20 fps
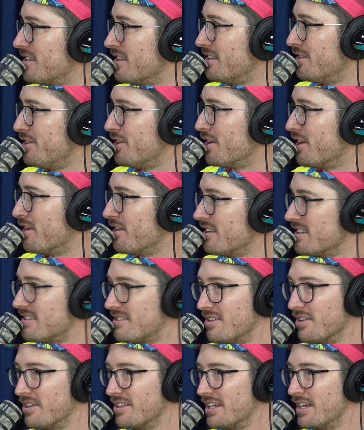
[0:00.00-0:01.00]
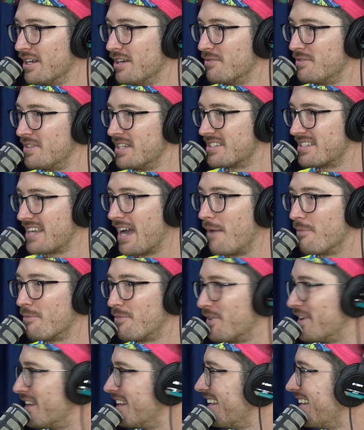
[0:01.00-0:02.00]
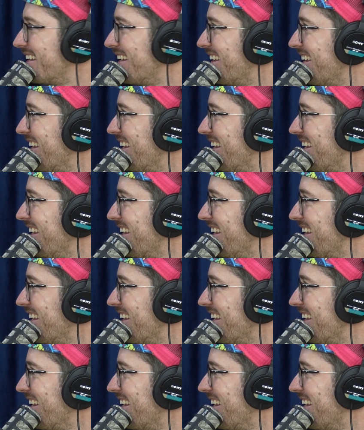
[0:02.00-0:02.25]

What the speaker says: to this idea of discomfort.